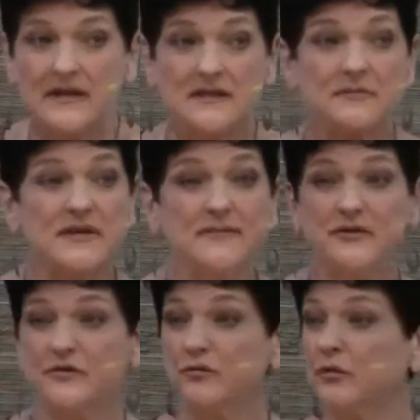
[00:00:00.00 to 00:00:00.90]
Sometimes
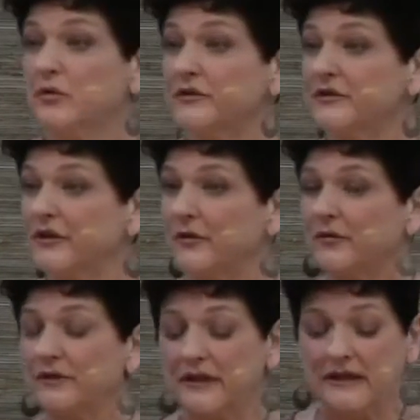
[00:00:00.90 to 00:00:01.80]
there's rules, you know,
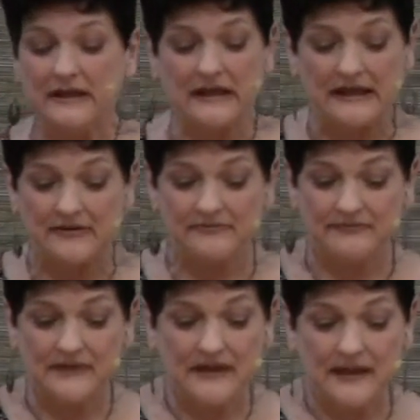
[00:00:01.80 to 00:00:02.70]

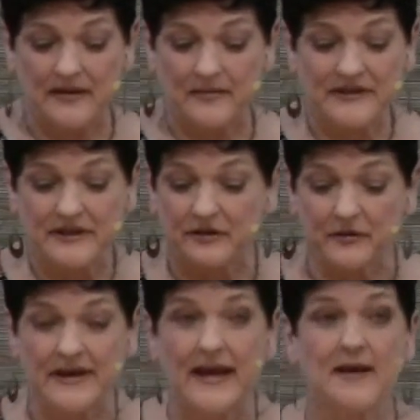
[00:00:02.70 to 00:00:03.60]
particular
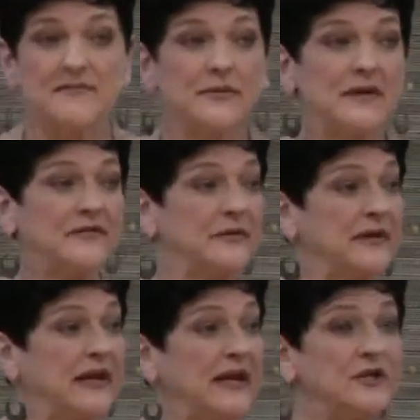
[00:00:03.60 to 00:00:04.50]
games that we have to
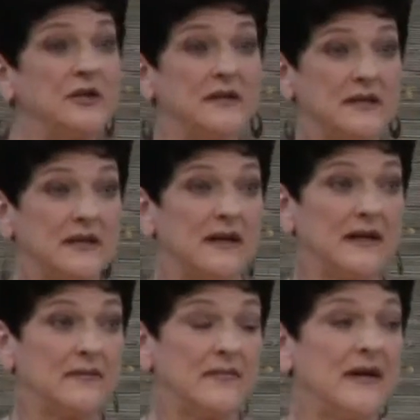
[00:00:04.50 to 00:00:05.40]
engage in
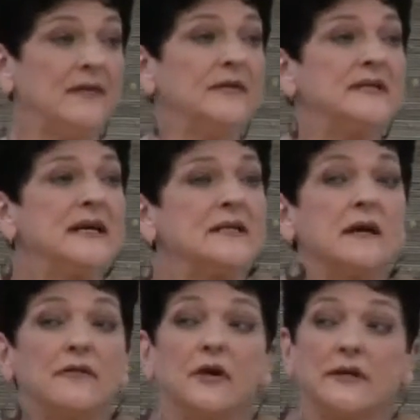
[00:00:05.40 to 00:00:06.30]
that may even take us
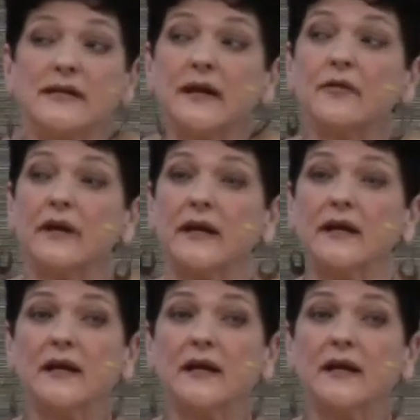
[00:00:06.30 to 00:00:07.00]
out of our integrity.